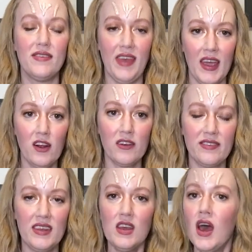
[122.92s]

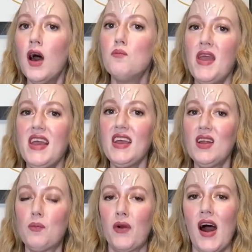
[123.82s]
heresy, making a
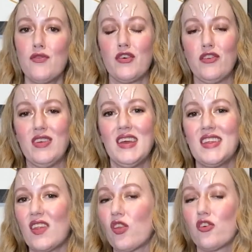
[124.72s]
prophecy
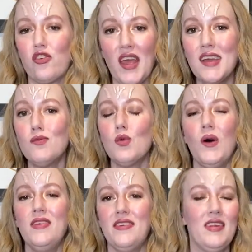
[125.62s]
that the Shamed
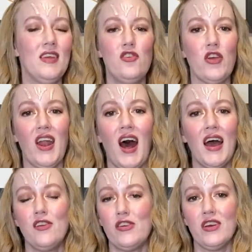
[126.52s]
Ones and the
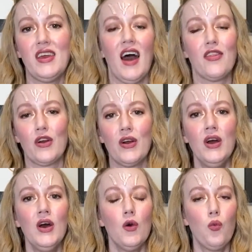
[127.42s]
Jedi together
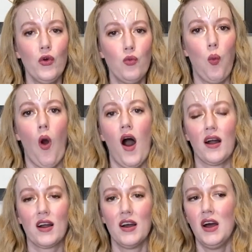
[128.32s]
would
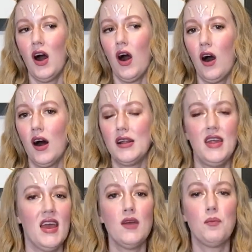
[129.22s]
walk on
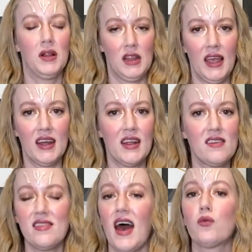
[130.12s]
a
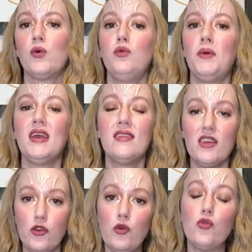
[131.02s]
planet that would be the
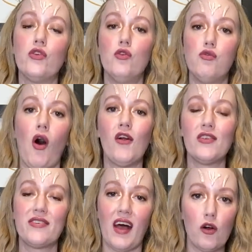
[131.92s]
Yuuzhan Vong's
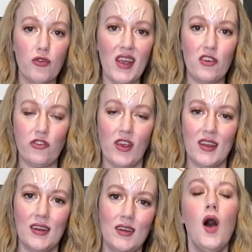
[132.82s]

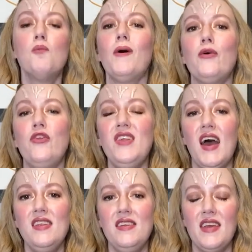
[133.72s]
salvation. Both
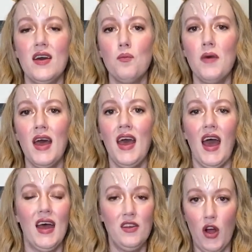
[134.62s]
Nen Yim
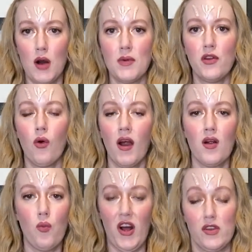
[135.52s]
and Nom
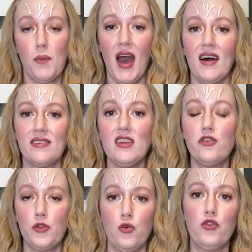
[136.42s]
Anor want
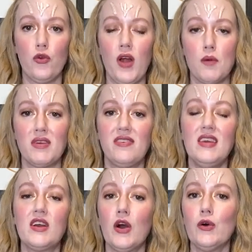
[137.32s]
passage to Zonama
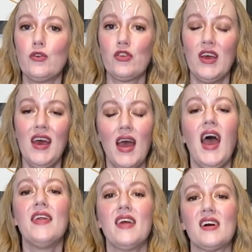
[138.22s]
Sekot,
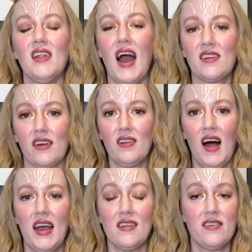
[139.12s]
and the Galactic
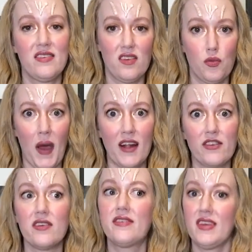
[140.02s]
Alliance
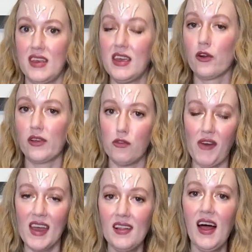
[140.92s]
dispatches Tahiri
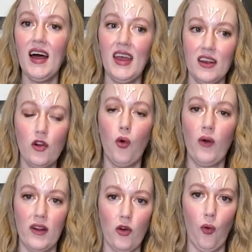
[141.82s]
and
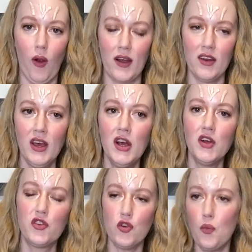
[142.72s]
Corran
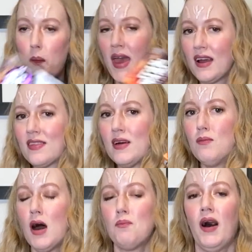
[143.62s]
to pick them
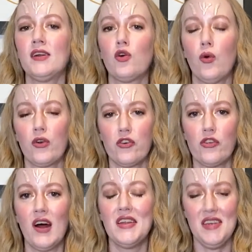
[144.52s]
up on
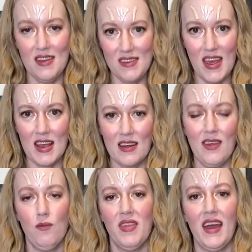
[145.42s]
Coruscant and take
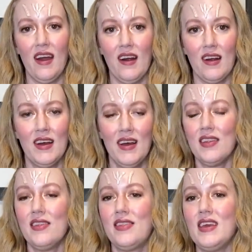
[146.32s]
them there.
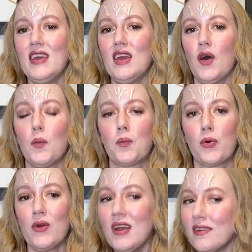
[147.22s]
The
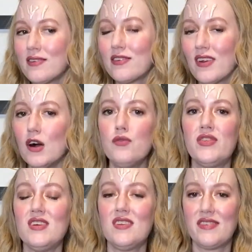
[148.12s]
priest of
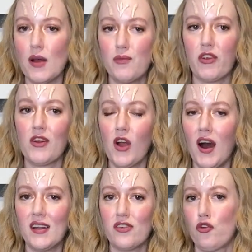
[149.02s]
the deception
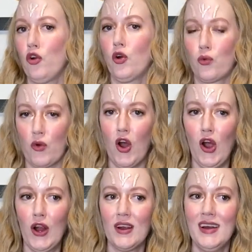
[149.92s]
goddess
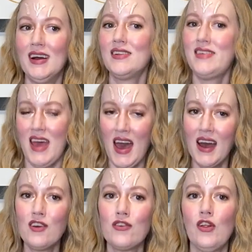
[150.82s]
Harrar
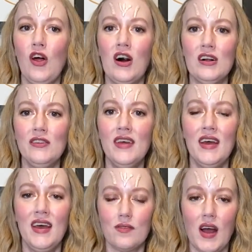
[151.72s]
tags along,
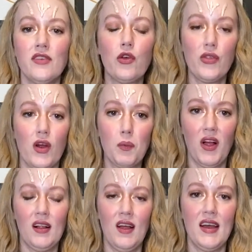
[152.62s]
and so their
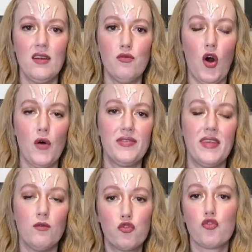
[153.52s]
plotline involves
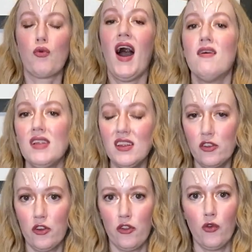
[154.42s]
them traveling
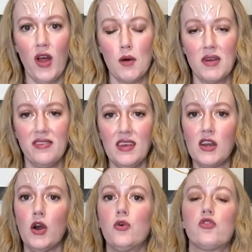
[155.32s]
to Zonama
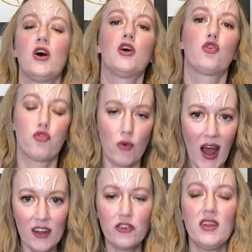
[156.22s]
Sekot,
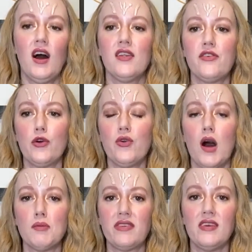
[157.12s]
crashing on
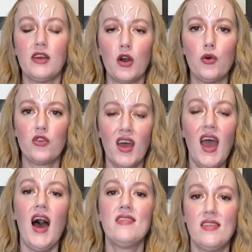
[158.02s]
Zonama Sekot,
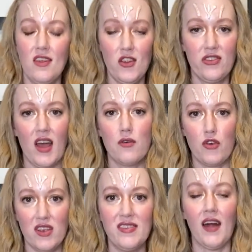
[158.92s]
and then the
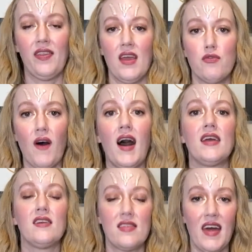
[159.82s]
discoveries that they
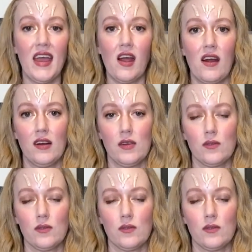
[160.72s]
find there.